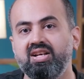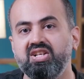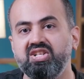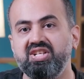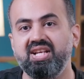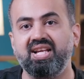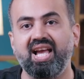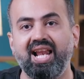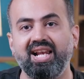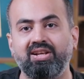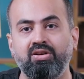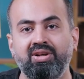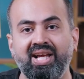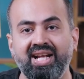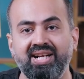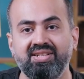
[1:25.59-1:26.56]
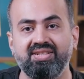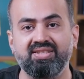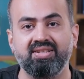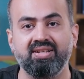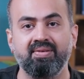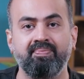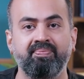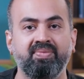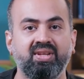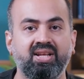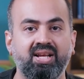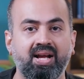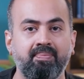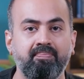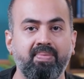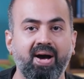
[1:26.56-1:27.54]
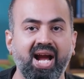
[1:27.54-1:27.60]
She calculates
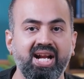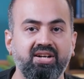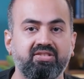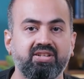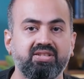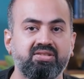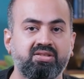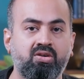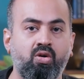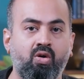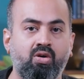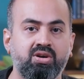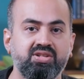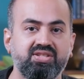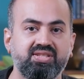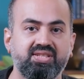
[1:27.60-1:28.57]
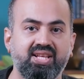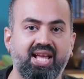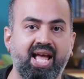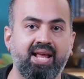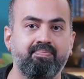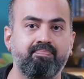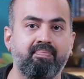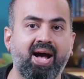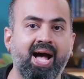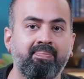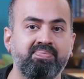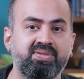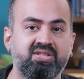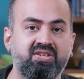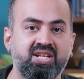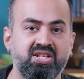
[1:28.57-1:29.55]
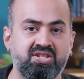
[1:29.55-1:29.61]
combined risk scores and
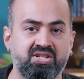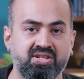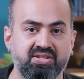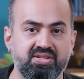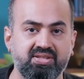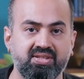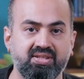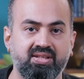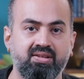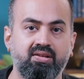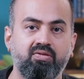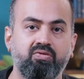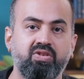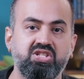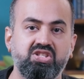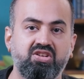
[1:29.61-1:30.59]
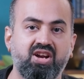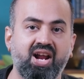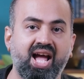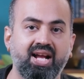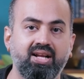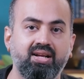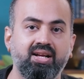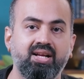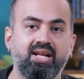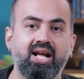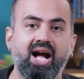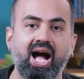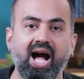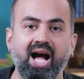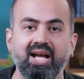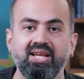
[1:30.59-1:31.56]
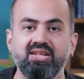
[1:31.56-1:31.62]
maps regions which rank
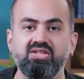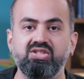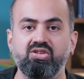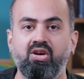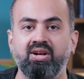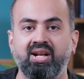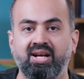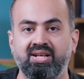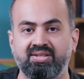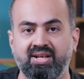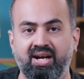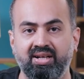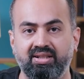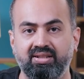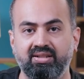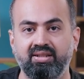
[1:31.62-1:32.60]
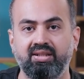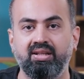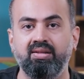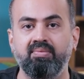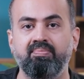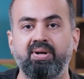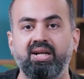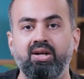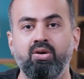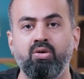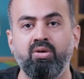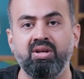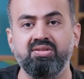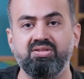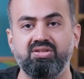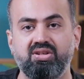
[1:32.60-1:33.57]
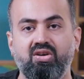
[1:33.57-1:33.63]
highest on hazard but
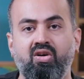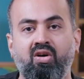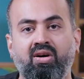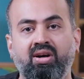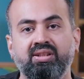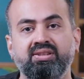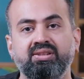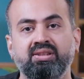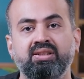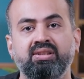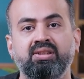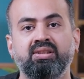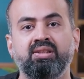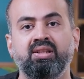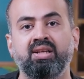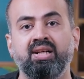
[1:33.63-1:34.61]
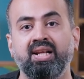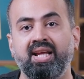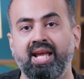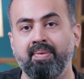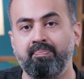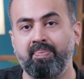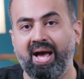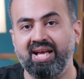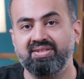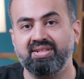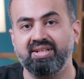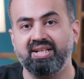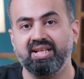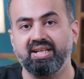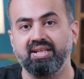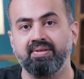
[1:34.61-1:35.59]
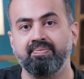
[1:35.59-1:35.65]
lowest on
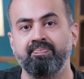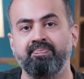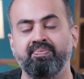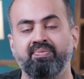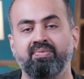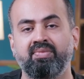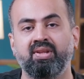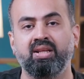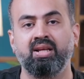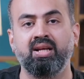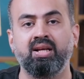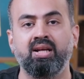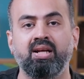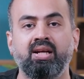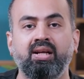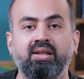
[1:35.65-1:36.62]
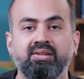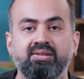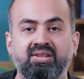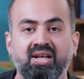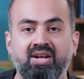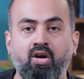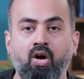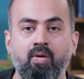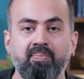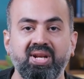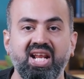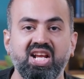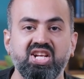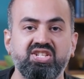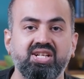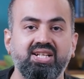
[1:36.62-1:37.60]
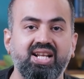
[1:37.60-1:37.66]
capacity. The
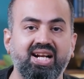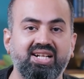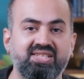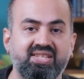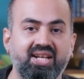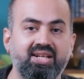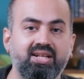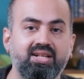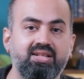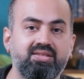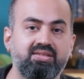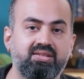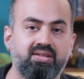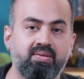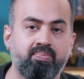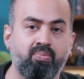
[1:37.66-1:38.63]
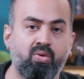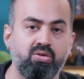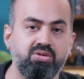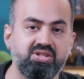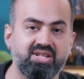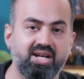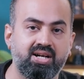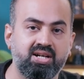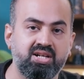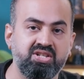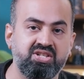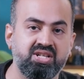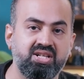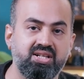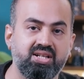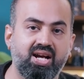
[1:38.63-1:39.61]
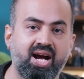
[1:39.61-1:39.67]
combination that signals the most
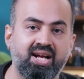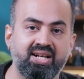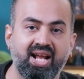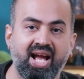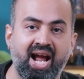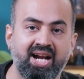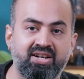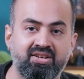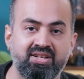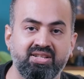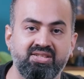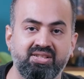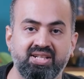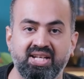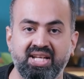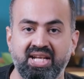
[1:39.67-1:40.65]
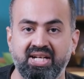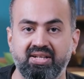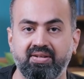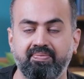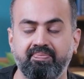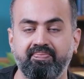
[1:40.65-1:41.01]
urgent unaddressed need.